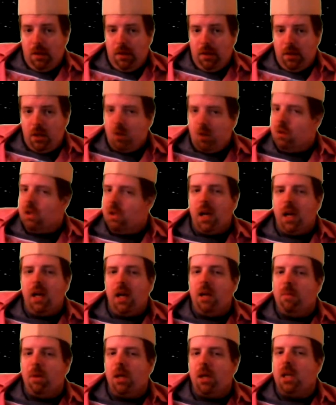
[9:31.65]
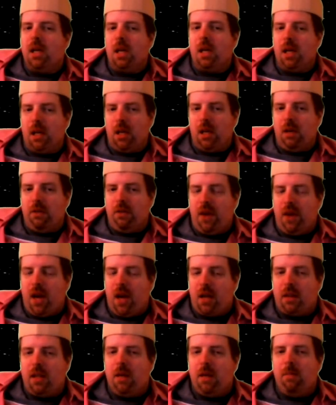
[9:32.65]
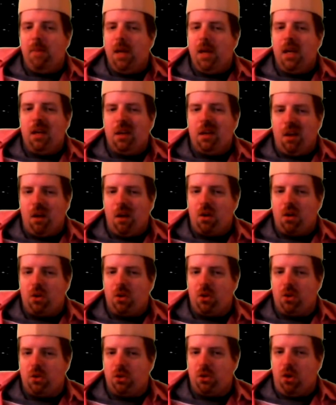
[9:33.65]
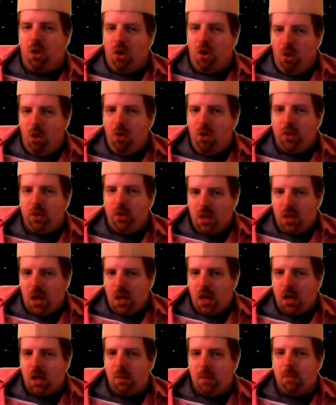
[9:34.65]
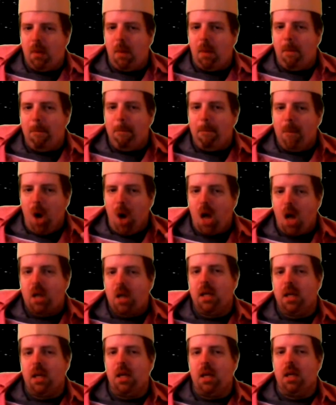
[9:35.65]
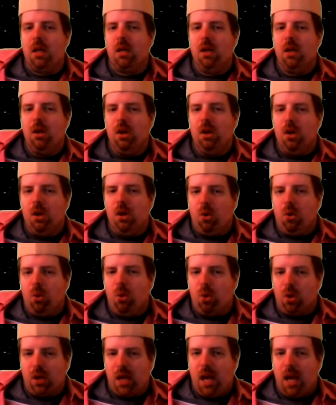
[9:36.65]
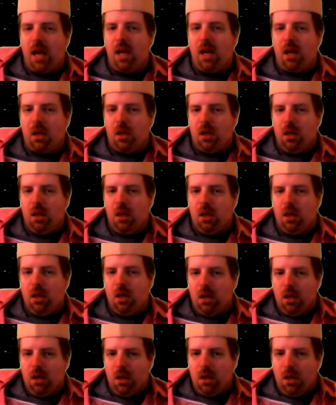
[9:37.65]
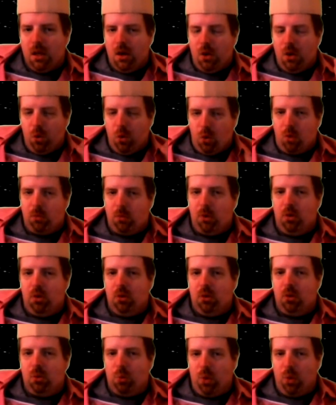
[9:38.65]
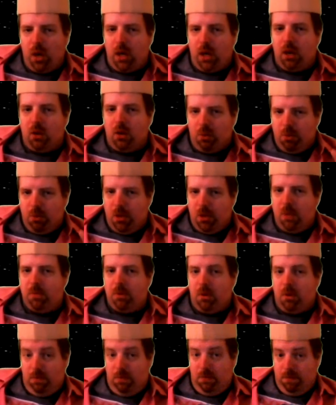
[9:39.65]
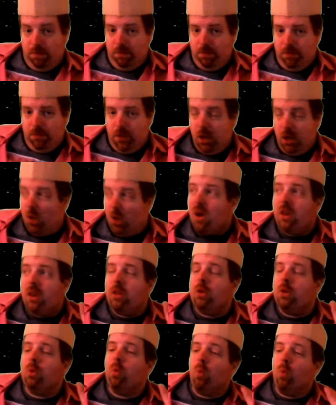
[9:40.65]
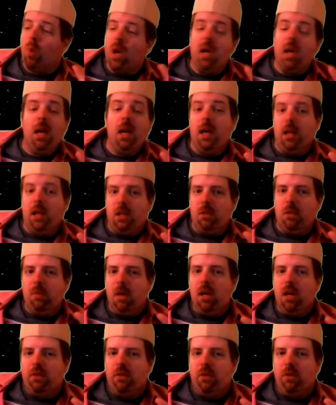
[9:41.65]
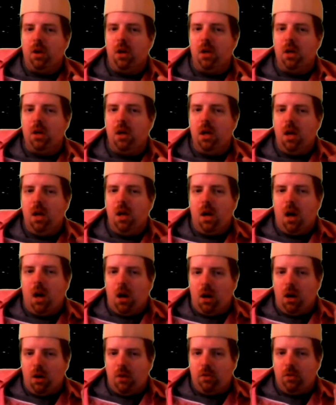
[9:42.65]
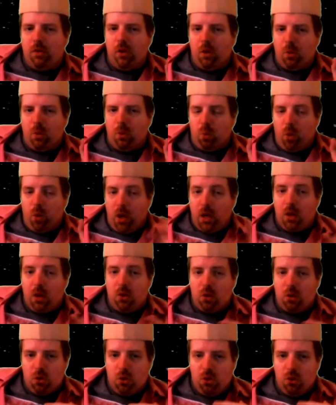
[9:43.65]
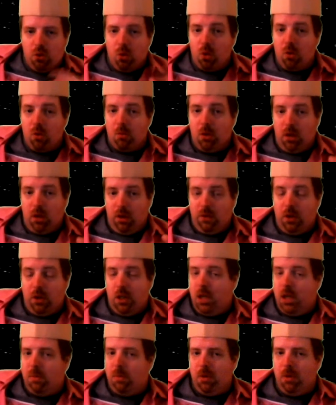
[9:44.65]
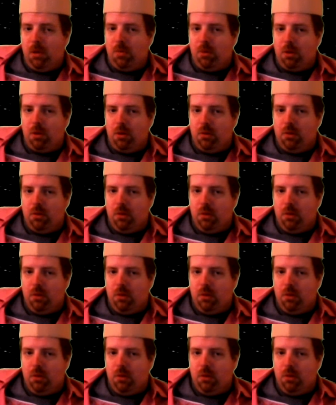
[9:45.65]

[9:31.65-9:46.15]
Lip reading: They don't let anybody in. In fact, they make characters all the time mocking organic, normal, regular people. They go out of their way to make fun of regular, normal, everyday people.